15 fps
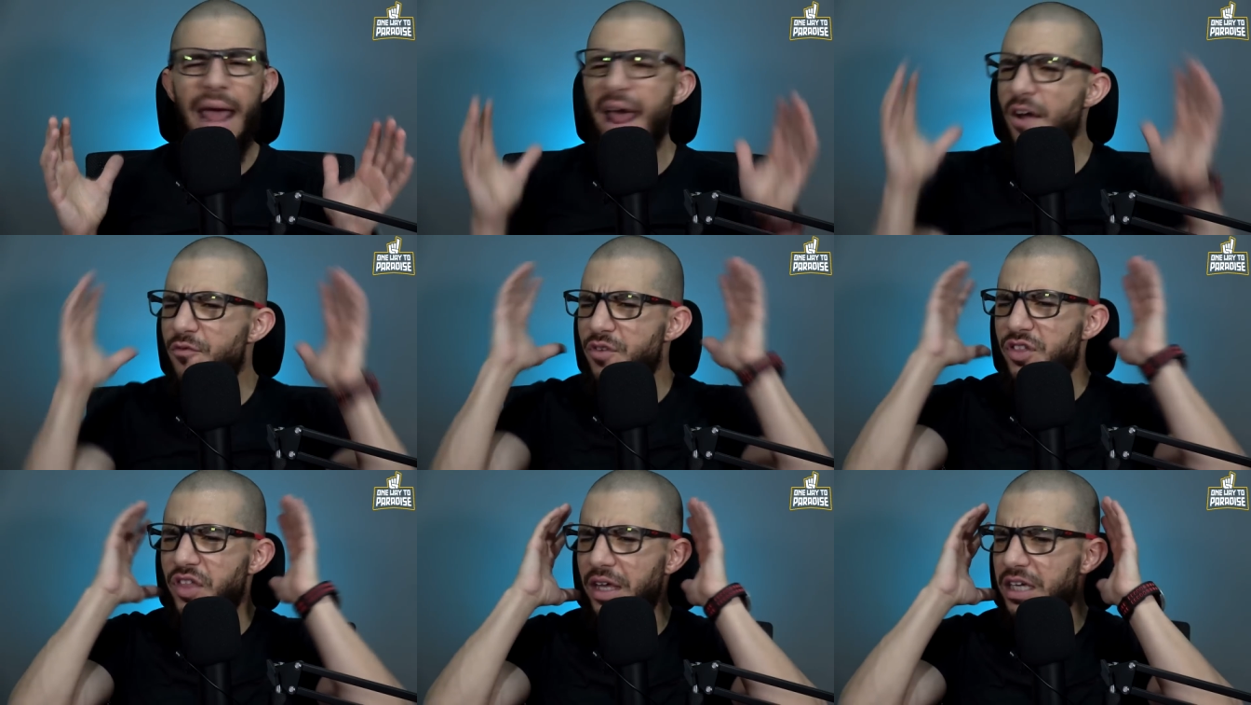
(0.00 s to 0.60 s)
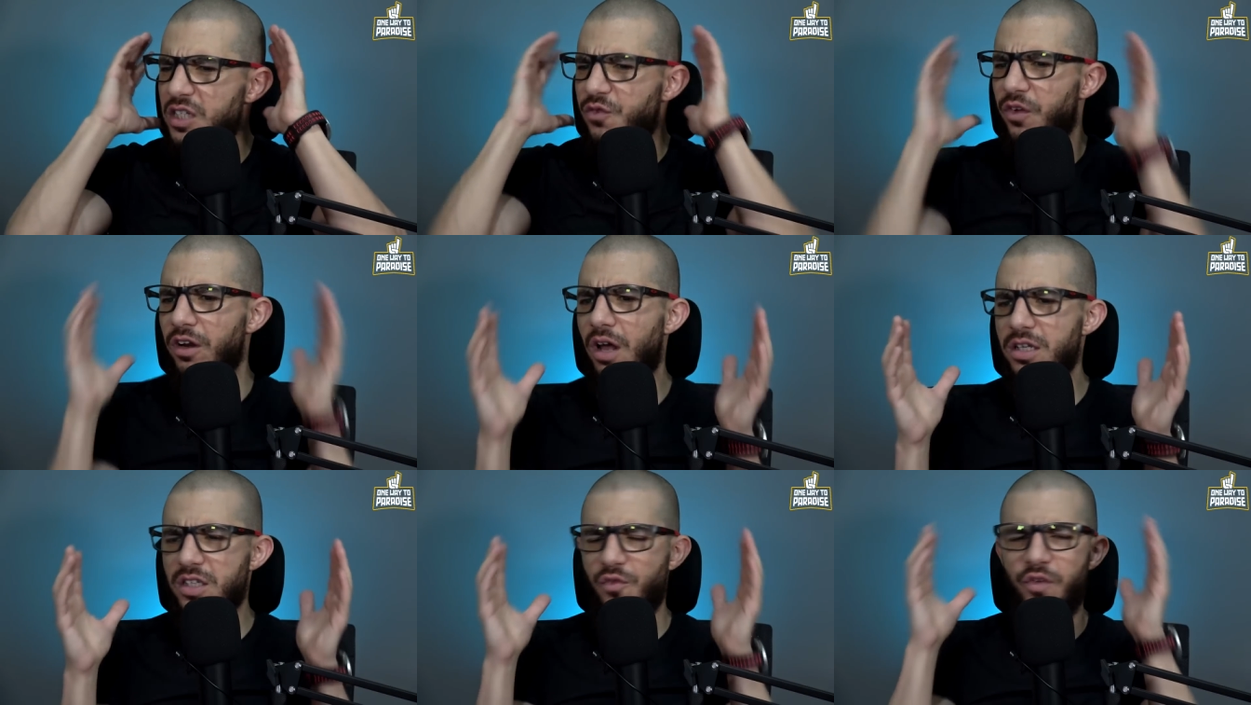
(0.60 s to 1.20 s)
Everything is
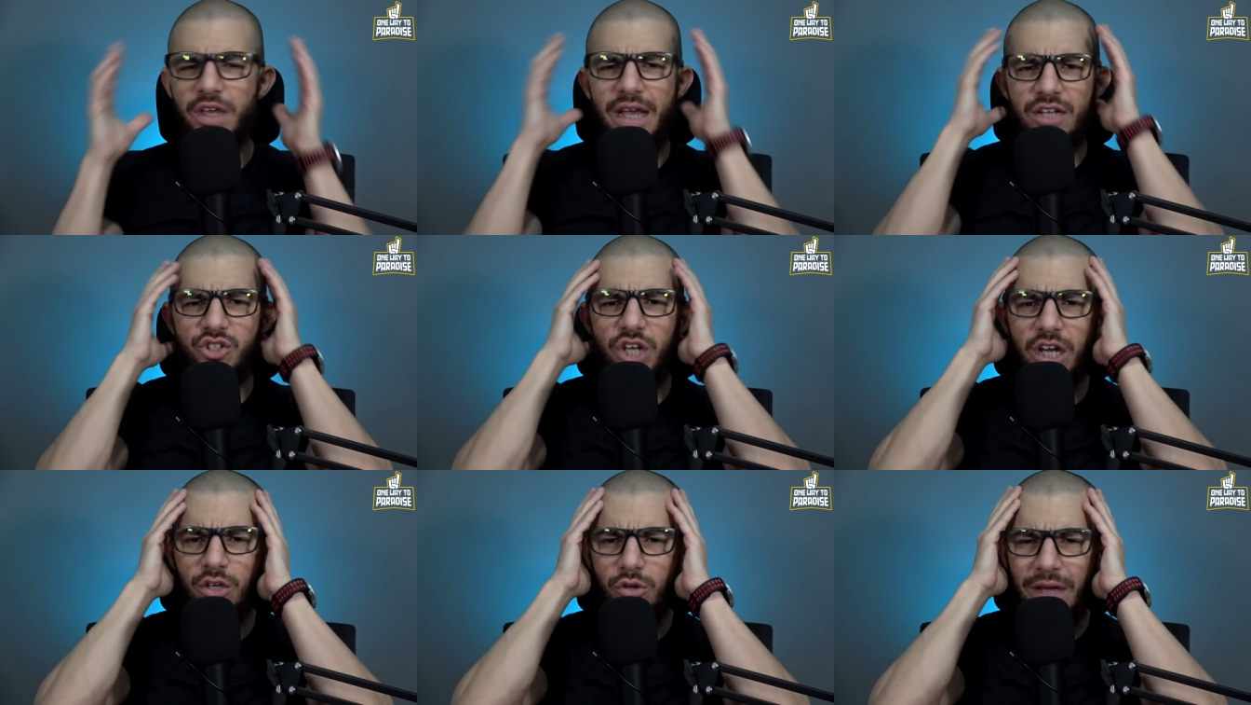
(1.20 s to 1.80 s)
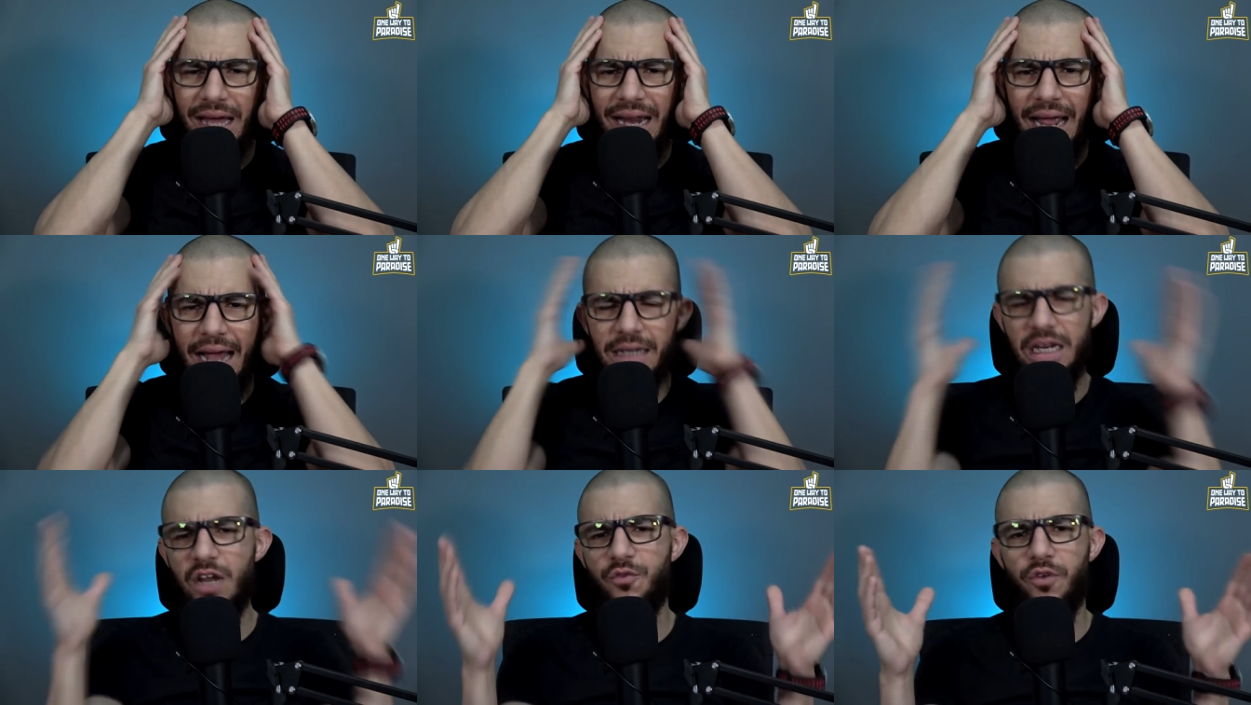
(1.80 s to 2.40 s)
philosophy. Yeah, Sheikh, you get a
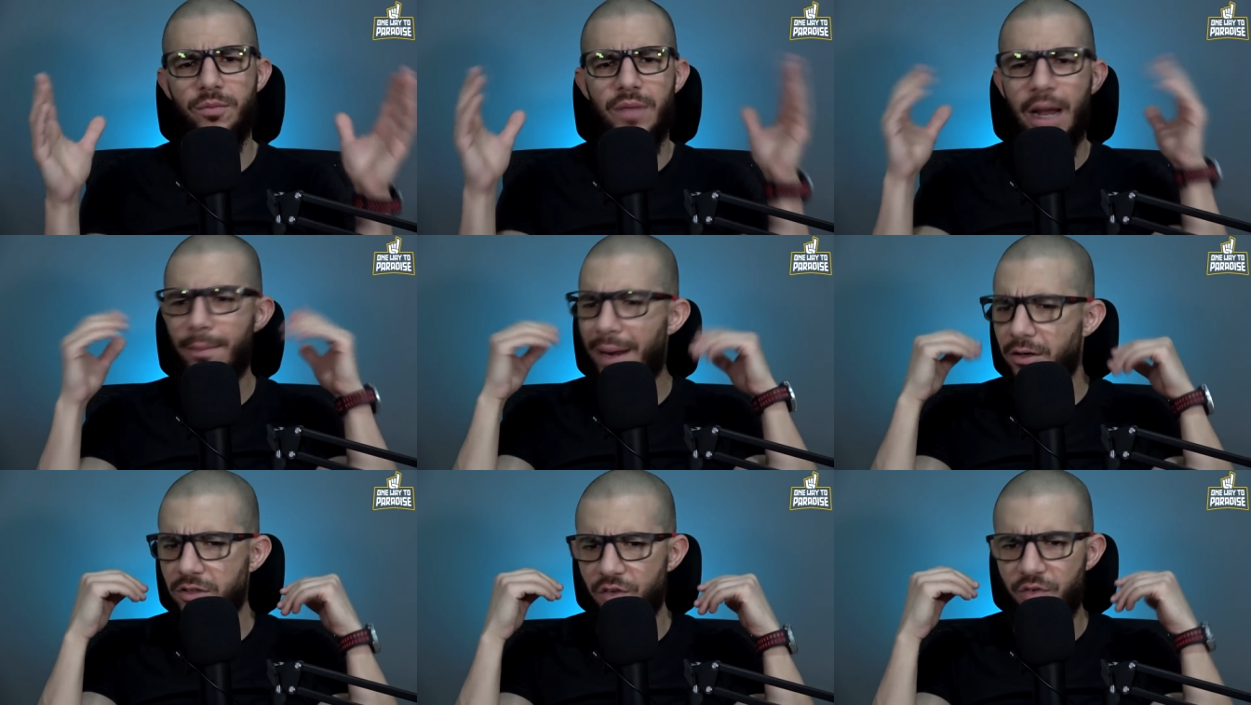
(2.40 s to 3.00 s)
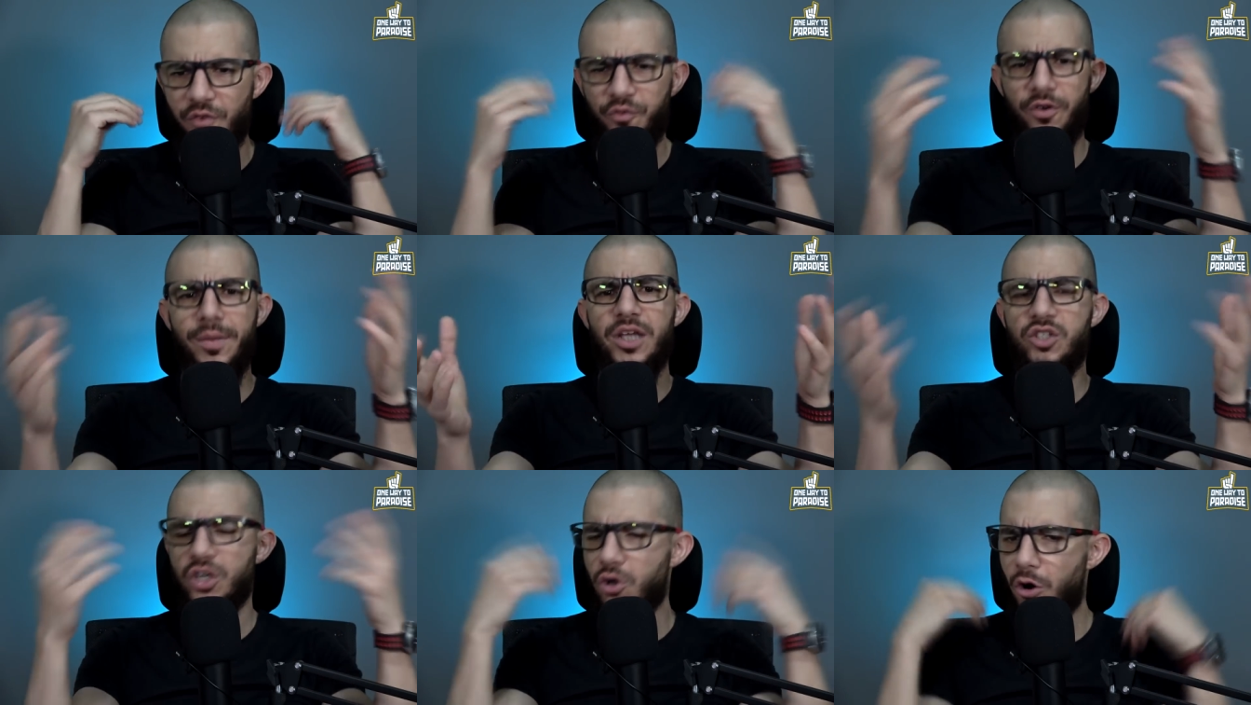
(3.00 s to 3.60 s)
headache from the amount of
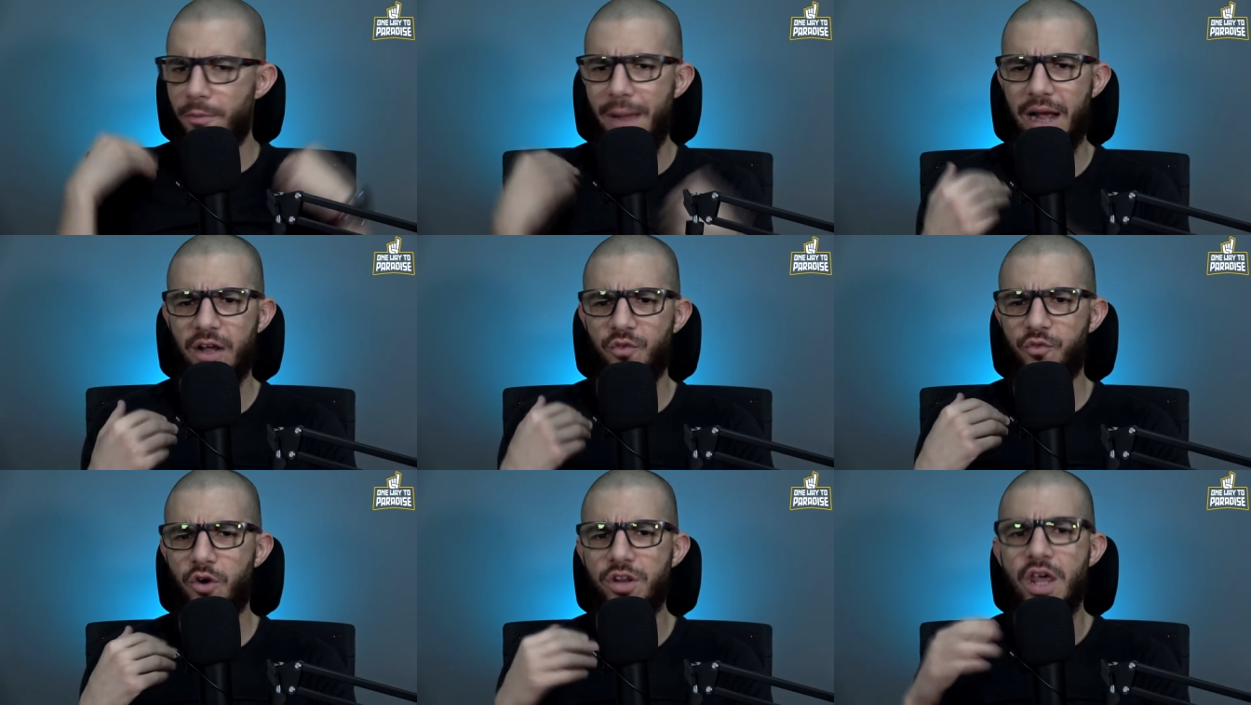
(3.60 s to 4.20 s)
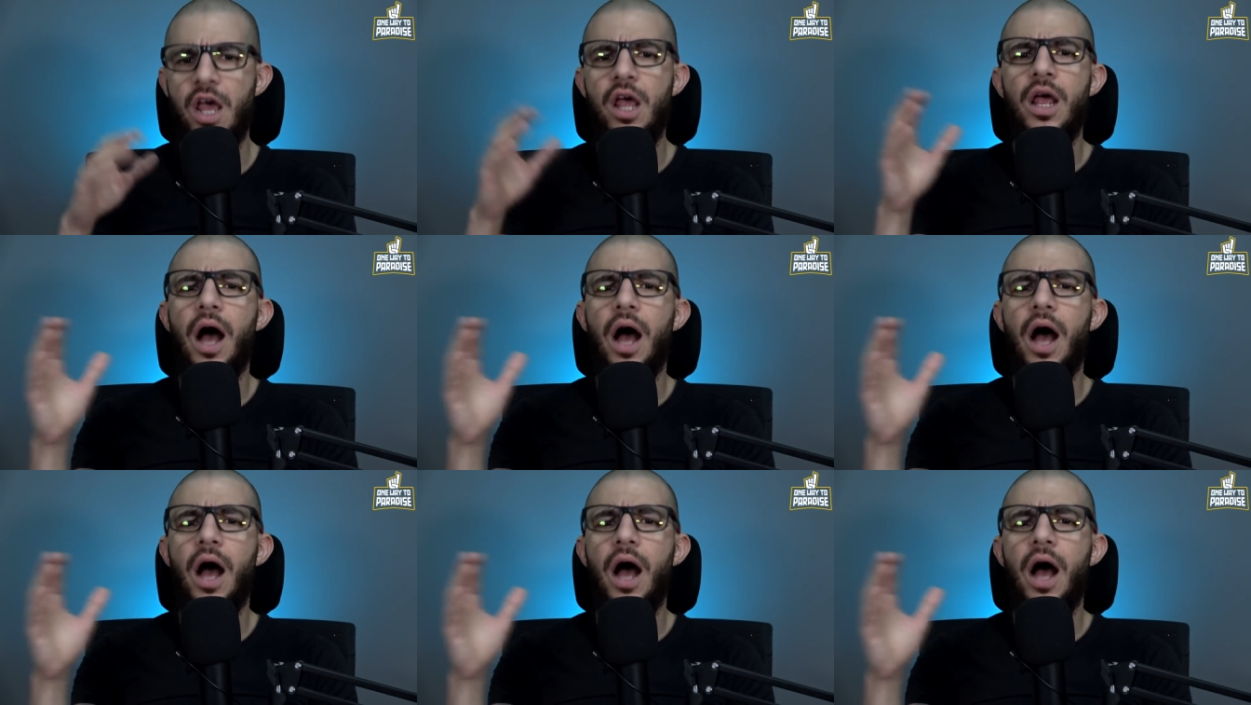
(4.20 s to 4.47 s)
information going back and forth.